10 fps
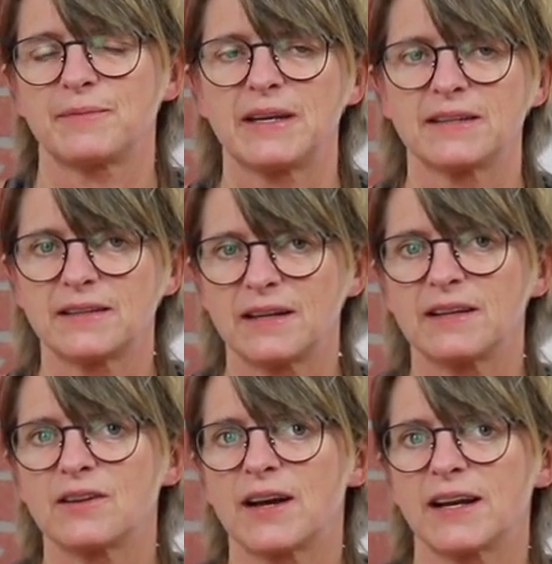I mean,
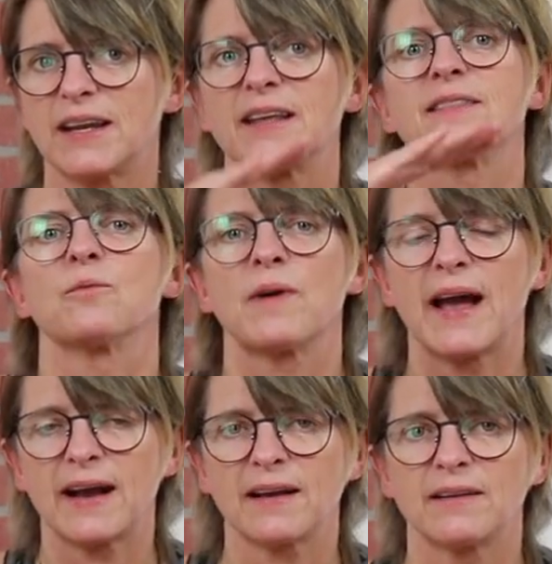they're not going to get the
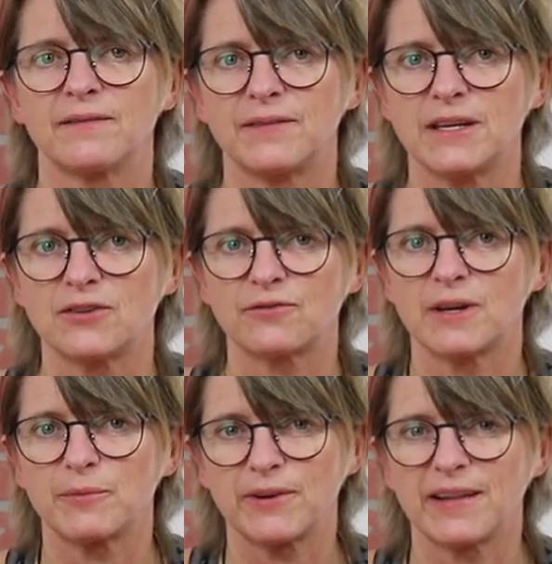whack of the
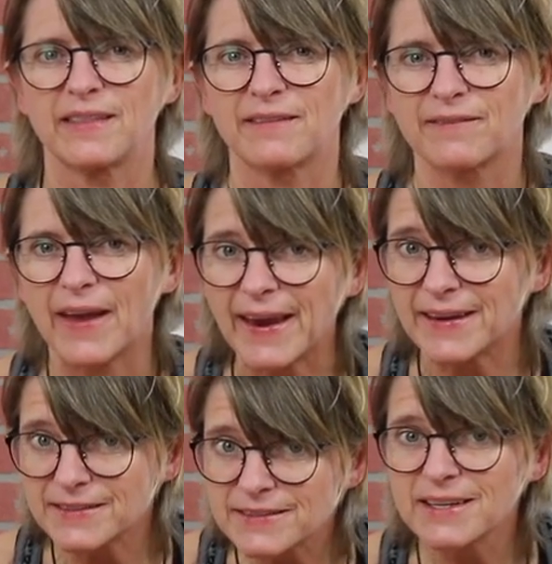streamer in the
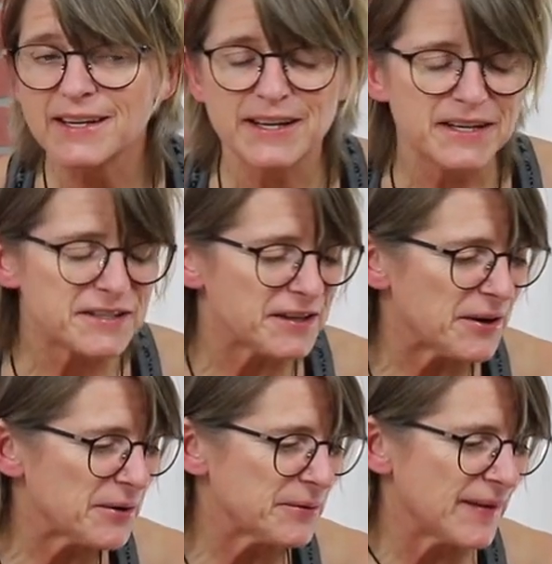face.
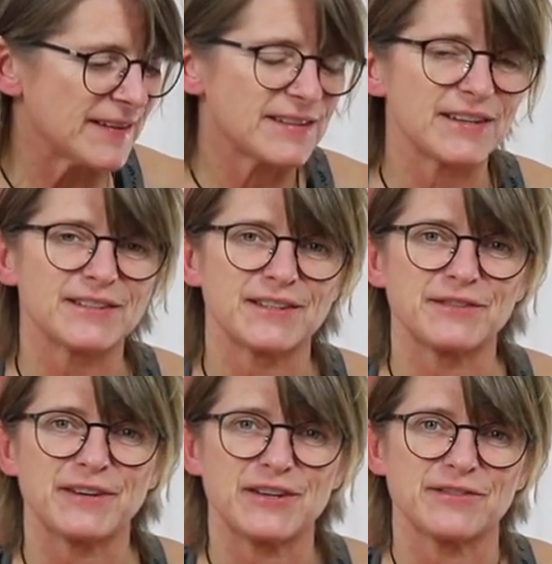So that's a
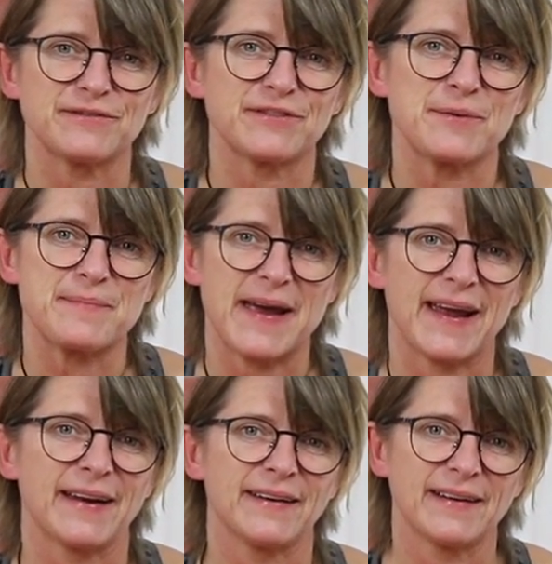consideration for
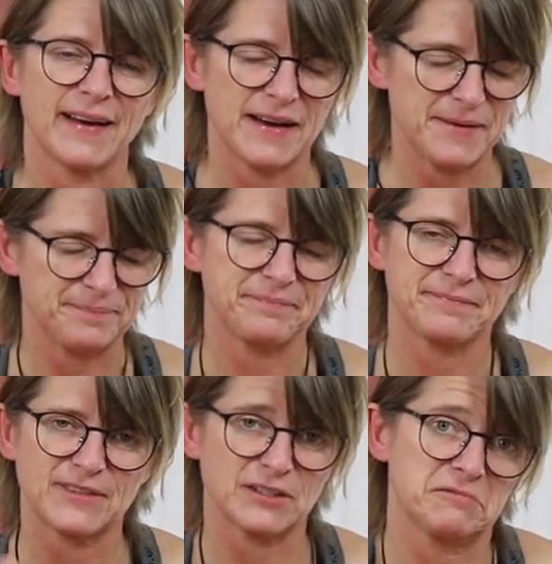men.
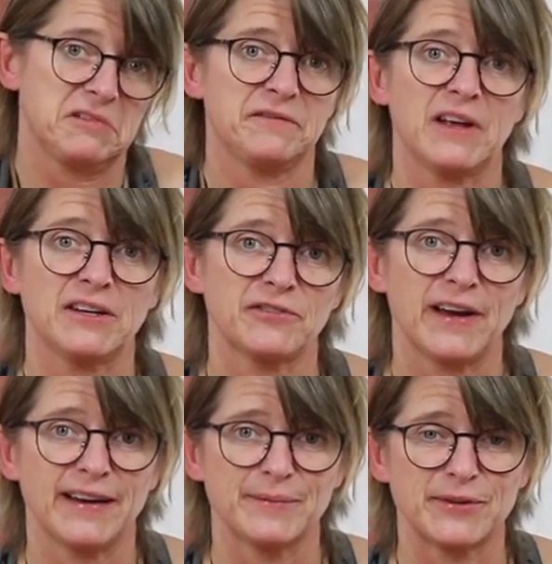So give that a
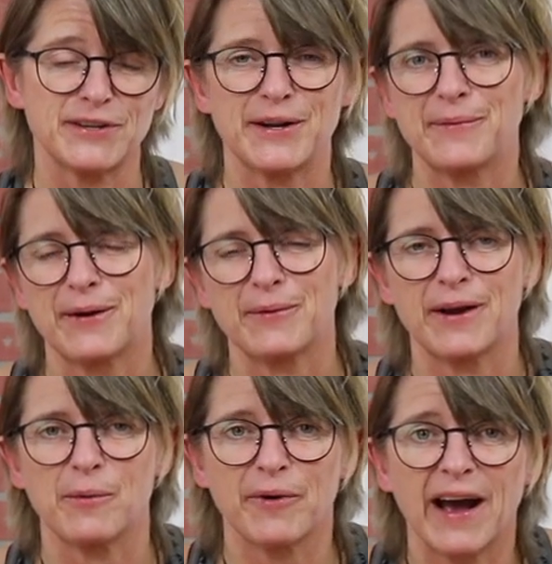try. I'm sure you don't want to
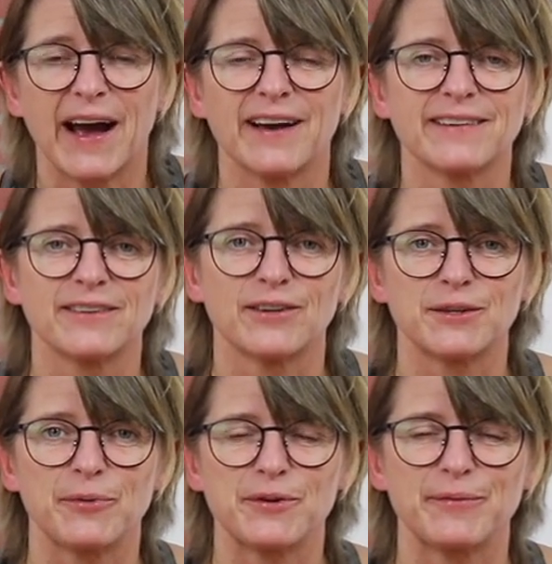wear a bra or a
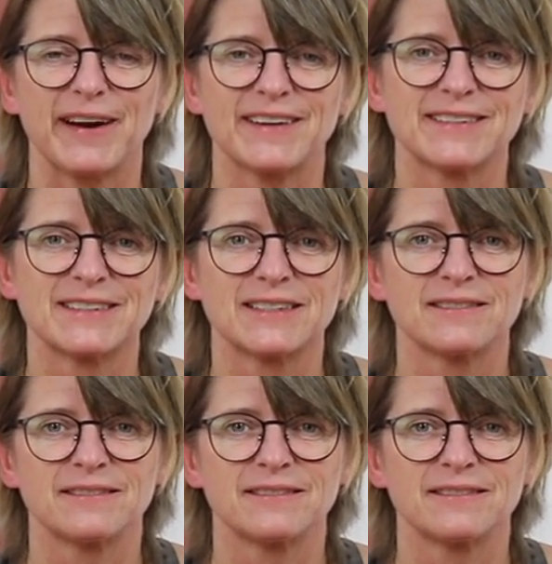sports bra.